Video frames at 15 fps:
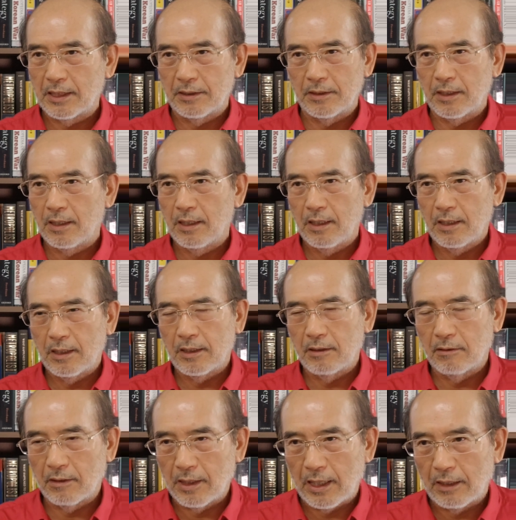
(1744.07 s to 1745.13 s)
and
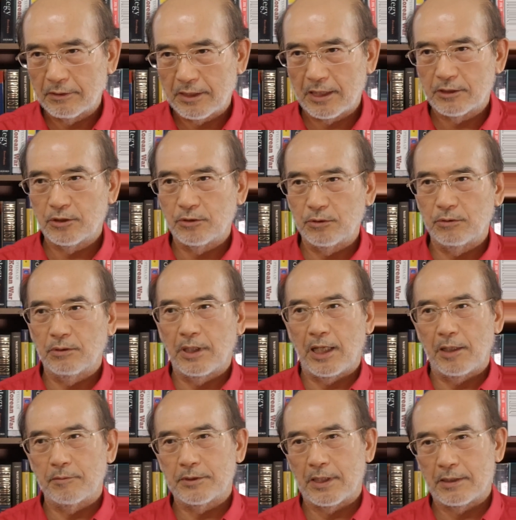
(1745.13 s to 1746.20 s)
attach new
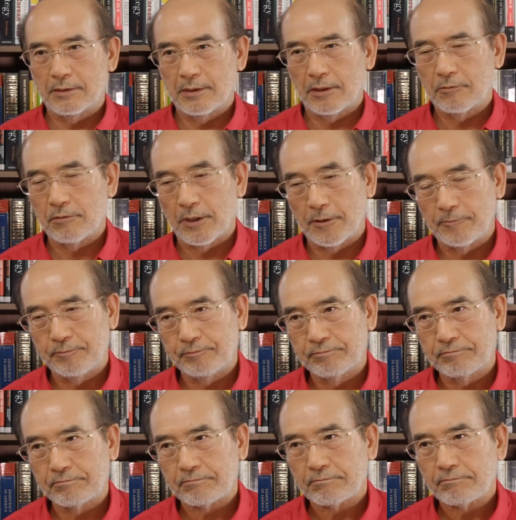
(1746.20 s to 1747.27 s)
names, etc.
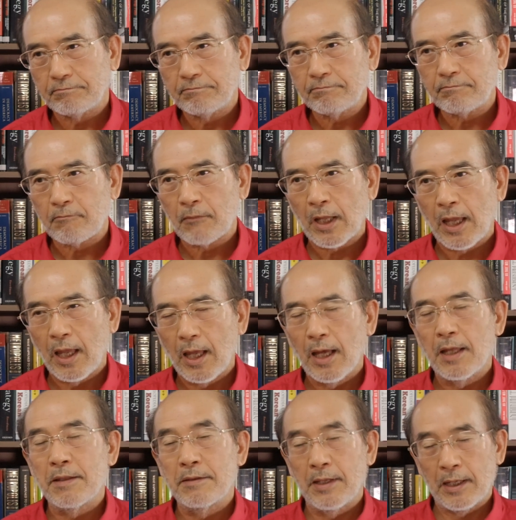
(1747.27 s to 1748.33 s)

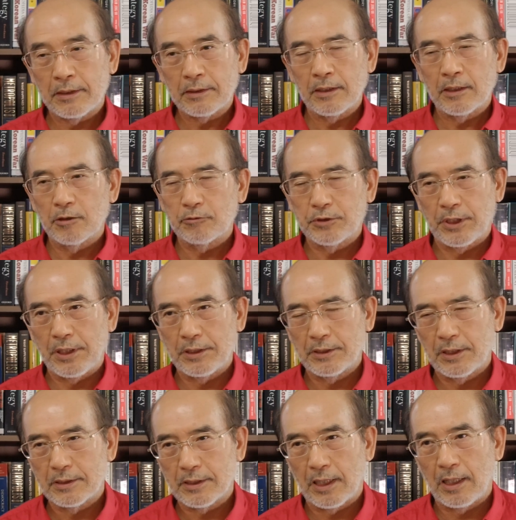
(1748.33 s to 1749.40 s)
And that kind of
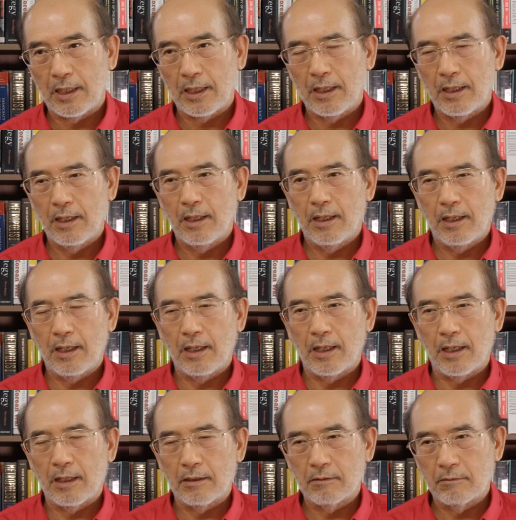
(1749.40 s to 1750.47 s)
changes are
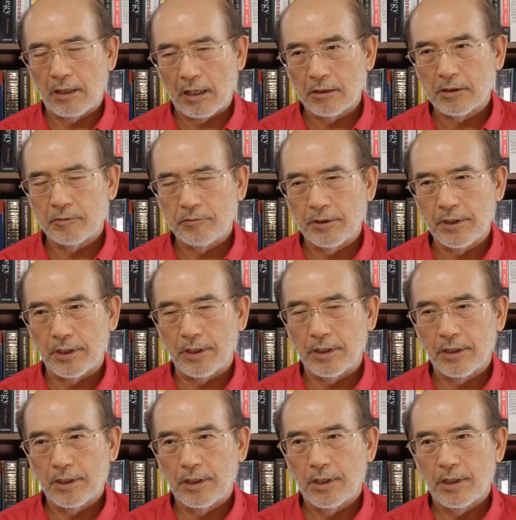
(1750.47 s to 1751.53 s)

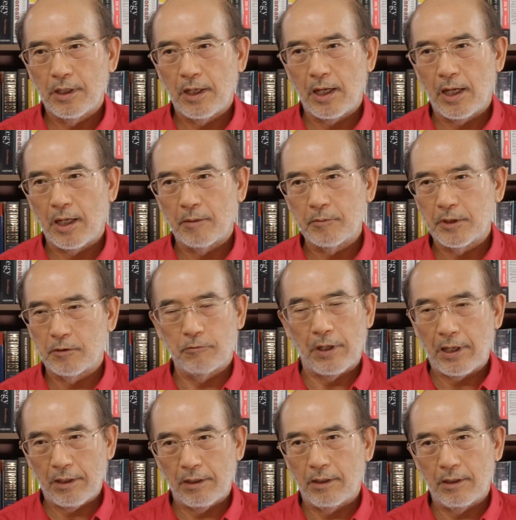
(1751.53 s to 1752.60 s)
relatively
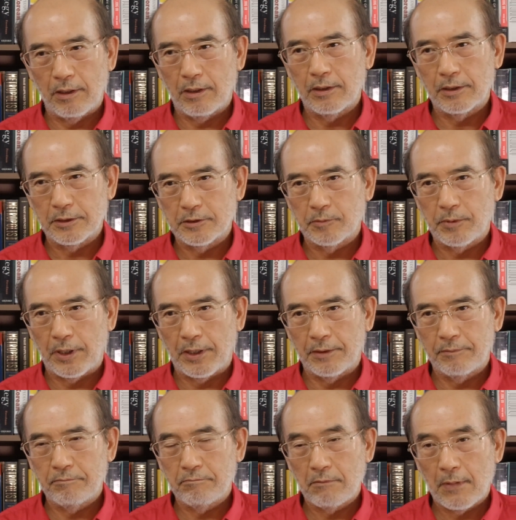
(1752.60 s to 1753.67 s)
rare in
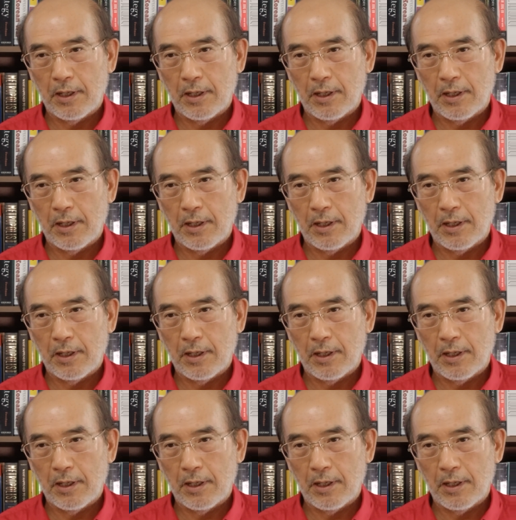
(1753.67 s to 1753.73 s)
Japan.